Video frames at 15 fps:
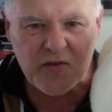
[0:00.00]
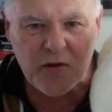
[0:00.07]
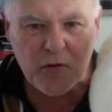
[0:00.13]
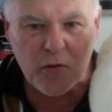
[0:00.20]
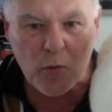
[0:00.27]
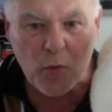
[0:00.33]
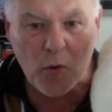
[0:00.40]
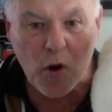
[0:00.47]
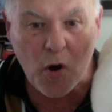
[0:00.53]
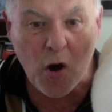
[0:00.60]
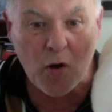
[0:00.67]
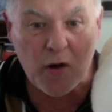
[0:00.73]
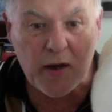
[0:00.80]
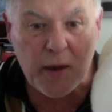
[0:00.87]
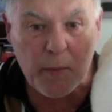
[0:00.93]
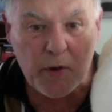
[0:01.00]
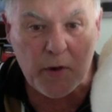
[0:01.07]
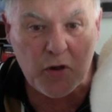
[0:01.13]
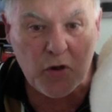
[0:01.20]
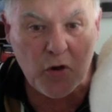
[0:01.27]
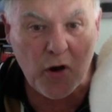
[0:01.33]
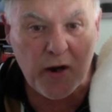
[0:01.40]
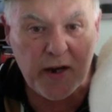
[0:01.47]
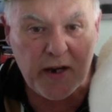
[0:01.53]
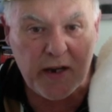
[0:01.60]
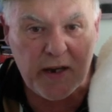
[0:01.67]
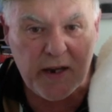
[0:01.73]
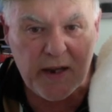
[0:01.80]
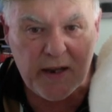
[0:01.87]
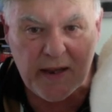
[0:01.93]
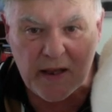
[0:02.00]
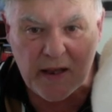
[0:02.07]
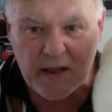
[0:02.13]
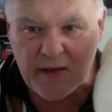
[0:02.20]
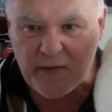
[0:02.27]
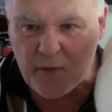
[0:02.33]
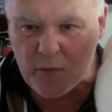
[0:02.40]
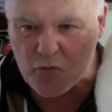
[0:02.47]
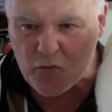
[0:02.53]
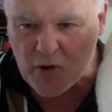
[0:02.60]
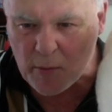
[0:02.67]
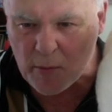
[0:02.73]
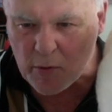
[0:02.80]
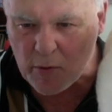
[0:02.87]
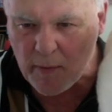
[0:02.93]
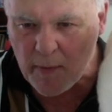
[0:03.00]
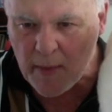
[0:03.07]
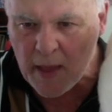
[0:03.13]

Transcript: I thought, well, I'll get my knight in here. That'll give him trouble.